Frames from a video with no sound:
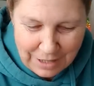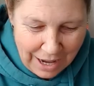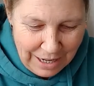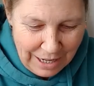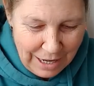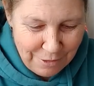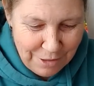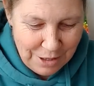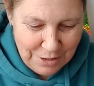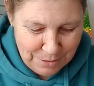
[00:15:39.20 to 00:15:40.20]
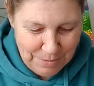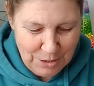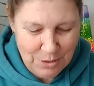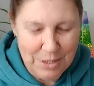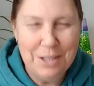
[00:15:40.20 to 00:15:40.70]
I love this
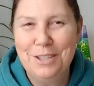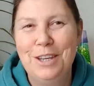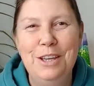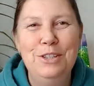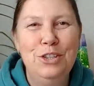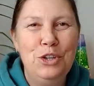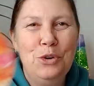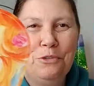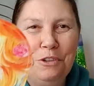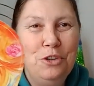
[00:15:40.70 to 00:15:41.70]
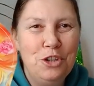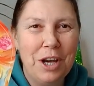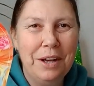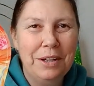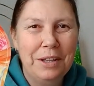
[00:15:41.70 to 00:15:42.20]
because this is your
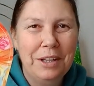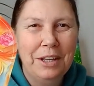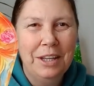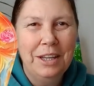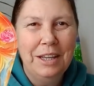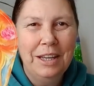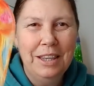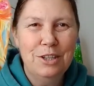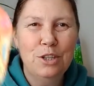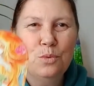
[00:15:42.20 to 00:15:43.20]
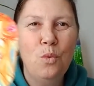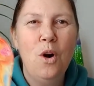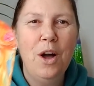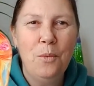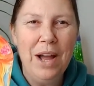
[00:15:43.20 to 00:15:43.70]
future. This is
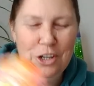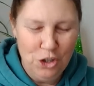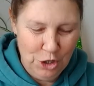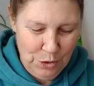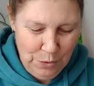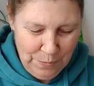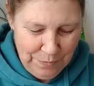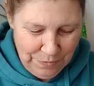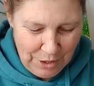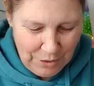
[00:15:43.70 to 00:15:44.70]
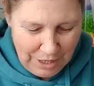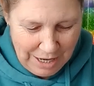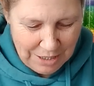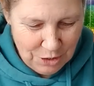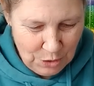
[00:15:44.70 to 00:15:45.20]
what awaits you.
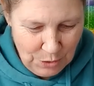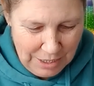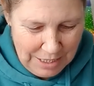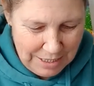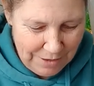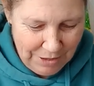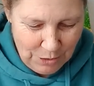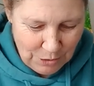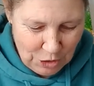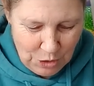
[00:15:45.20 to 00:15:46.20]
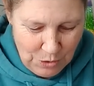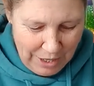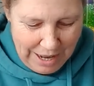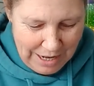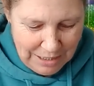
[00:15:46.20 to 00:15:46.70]
Okay, so let's have a look. Two
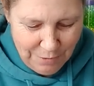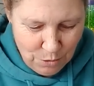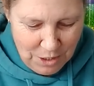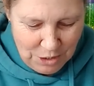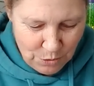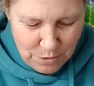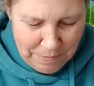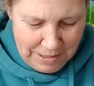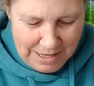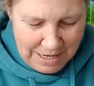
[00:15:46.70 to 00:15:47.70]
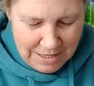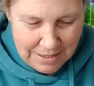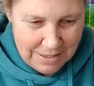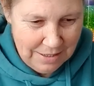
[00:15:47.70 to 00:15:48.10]
cards for our door, please.